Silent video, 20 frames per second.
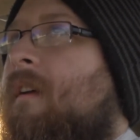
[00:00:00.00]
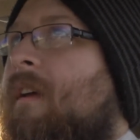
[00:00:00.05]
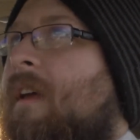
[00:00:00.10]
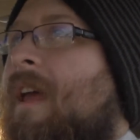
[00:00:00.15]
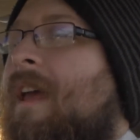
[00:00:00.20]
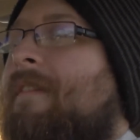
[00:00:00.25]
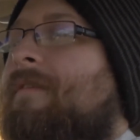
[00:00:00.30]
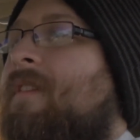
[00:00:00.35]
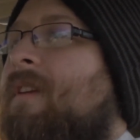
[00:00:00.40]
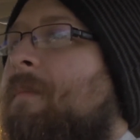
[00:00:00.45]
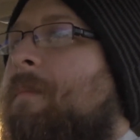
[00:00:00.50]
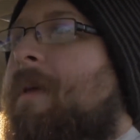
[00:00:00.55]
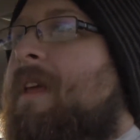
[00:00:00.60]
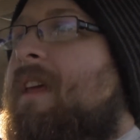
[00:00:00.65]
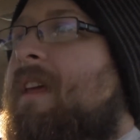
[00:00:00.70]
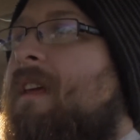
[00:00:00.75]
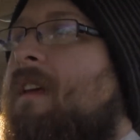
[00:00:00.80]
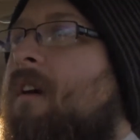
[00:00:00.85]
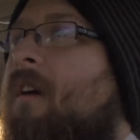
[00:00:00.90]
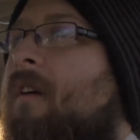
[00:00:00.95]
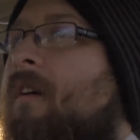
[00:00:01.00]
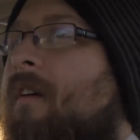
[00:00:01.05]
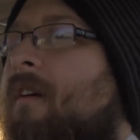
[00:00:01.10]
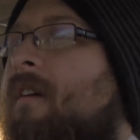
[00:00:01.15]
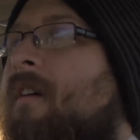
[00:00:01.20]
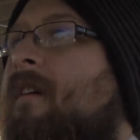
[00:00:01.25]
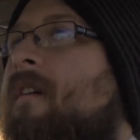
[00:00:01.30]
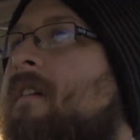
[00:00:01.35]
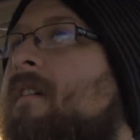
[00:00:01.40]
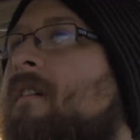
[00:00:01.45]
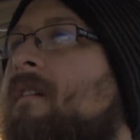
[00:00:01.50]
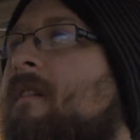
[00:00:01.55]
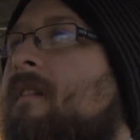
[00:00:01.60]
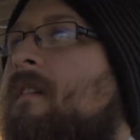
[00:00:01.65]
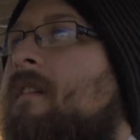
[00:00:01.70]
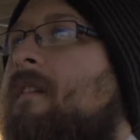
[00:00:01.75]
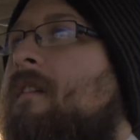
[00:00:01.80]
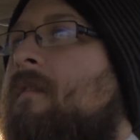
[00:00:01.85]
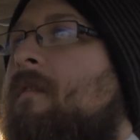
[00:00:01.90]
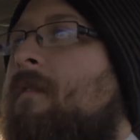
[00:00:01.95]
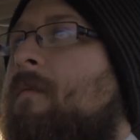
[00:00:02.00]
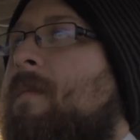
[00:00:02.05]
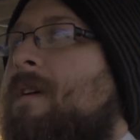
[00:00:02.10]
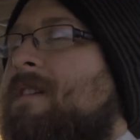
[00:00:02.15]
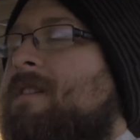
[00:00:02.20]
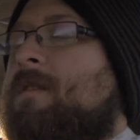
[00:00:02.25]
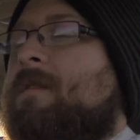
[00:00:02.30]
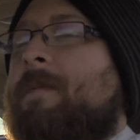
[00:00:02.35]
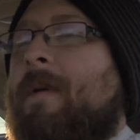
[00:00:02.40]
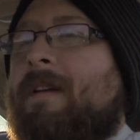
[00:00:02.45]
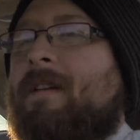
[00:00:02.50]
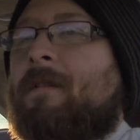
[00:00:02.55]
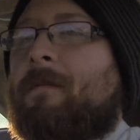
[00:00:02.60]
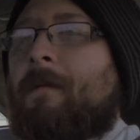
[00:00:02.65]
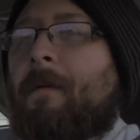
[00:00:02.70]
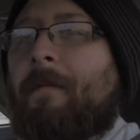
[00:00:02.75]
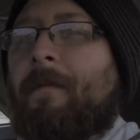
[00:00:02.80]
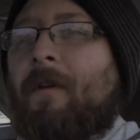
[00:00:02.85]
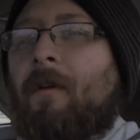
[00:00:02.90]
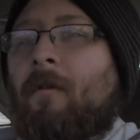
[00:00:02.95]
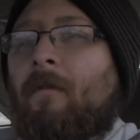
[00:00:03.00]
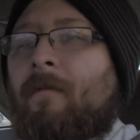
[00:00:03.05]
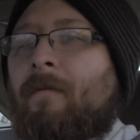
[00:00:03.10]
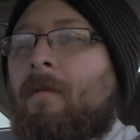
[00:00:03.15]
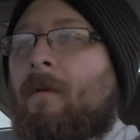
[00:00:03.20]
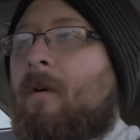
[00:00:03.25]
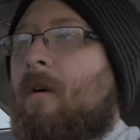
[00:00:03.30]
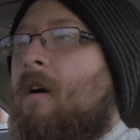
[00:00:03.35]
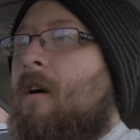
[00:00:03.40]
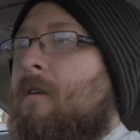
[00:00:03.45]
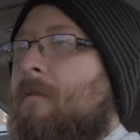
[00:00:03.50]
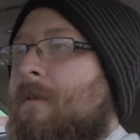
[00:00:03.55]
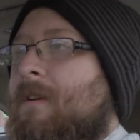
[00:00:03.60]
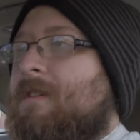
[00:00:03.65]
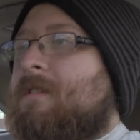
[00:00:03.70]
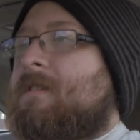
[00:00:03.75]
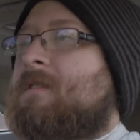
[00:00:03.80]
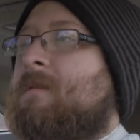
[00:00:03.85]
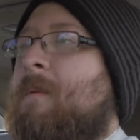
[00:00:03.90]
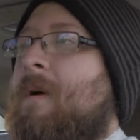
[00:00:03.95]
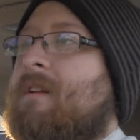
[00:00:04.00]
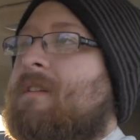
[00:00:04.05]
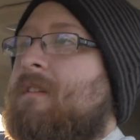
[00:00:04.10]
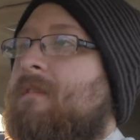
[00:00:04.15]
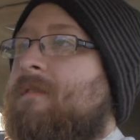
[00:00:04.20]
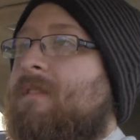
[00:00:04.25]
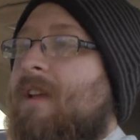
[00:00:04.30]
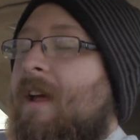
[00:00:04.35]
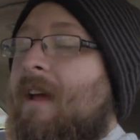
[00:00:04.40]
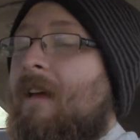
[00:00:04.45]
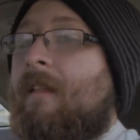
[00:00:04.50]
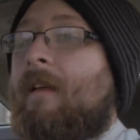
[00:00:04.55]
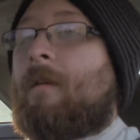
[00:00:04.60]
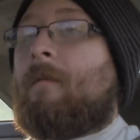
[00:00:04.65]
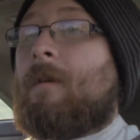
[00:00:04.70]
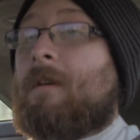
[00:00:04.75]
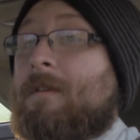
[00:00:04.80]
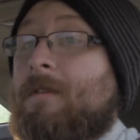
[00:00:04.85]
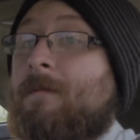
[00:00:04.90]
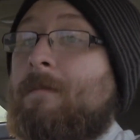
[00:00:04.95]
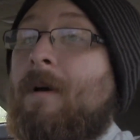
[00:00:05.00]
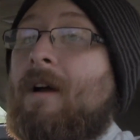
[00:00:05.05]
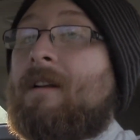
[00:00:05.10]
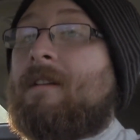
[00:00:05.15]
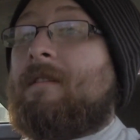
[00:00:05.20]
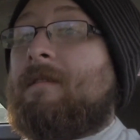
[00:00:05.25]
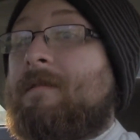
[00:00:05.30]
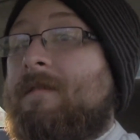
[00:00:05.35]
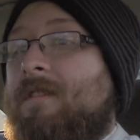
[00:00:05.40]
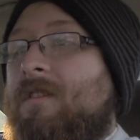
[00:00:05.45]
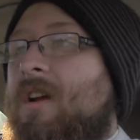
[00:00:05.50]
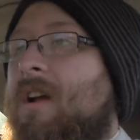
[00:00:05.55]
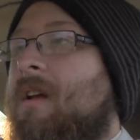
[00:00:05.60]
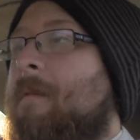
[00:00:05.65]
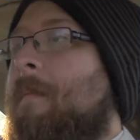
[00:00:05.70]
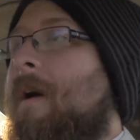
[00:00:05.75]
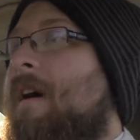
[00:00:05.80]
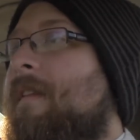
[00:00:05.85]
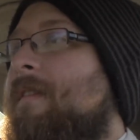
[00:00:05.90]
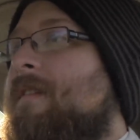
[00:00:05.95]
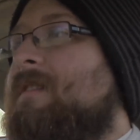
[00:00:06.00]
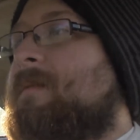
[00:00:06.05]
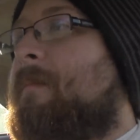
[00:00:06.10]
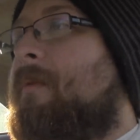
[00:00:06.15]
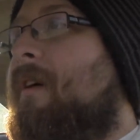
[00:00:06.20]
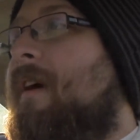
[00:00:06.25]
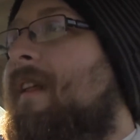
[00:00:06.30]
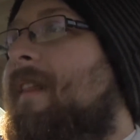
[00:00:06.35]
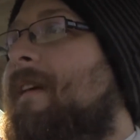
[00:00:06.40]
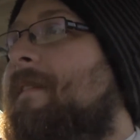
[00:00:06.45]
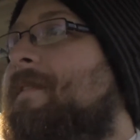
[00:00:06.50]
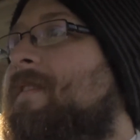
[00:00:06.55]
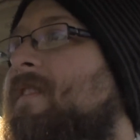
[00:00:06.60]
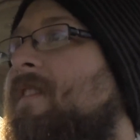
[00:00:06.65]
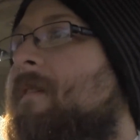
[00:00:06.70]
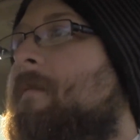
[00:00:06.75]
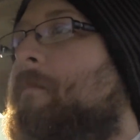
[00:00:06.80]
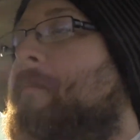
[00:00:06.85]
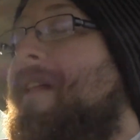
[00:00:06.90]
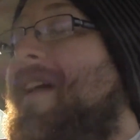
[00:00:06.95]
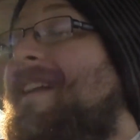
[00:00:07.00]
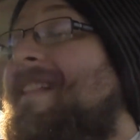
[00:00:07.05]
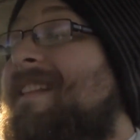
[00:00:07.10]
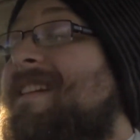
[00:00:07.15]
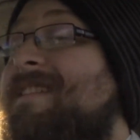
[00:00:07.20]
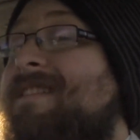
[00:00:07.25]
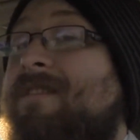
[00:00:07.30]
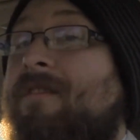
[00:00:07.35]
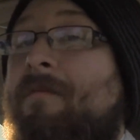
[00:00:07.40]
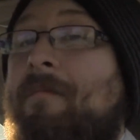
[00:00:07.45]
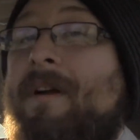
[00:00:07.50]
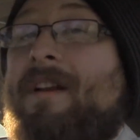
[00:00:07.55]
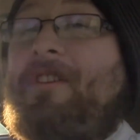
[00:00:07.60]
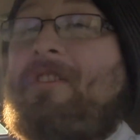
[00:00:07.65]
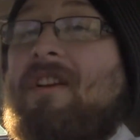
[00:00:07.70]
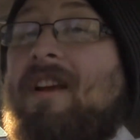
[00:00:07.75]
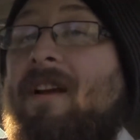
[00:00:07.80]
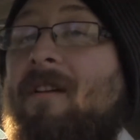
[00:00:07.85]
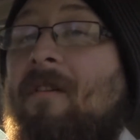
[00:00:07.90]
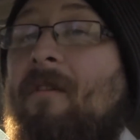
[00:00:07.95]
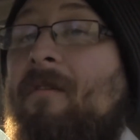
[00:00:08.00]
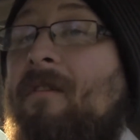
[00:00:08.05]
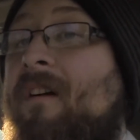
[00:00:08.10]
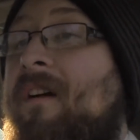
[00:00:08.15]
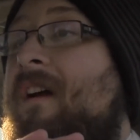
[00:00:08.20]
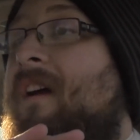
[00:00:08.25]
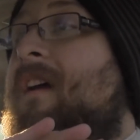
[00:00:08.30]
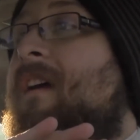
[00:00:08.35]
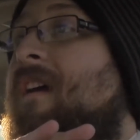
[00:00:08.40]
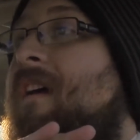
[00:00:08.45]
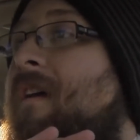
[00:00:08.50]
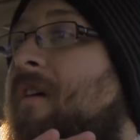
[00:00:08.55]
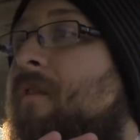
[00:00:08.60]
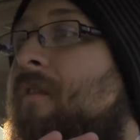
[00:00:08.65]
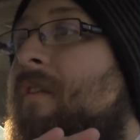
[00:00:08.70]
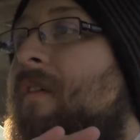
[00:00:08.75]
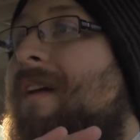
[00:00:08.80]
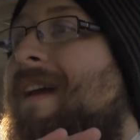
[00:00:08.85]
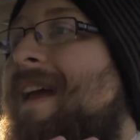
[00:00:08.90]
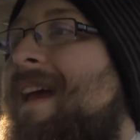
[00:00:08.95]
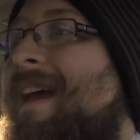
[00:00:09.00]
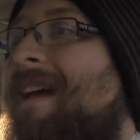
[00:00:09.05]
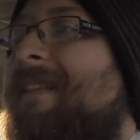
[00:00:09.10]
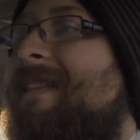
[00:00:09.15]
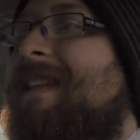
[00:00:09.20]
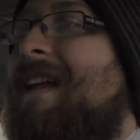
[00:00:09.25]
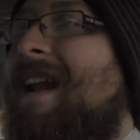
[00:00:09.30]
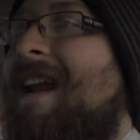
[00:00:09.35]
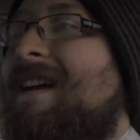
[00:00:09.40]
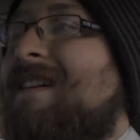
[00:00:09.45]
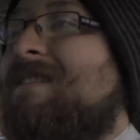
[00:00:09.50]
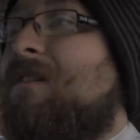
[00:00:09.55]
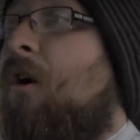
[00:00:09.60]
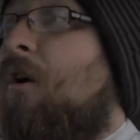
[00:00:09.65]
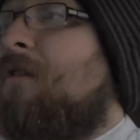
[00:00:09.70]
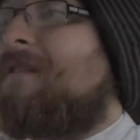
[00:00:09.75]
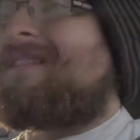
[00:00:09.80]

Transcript: AVPR retrospective review for our retrospectives, the Alien retrospectives. Check them out. There's a playlist on my channel that has all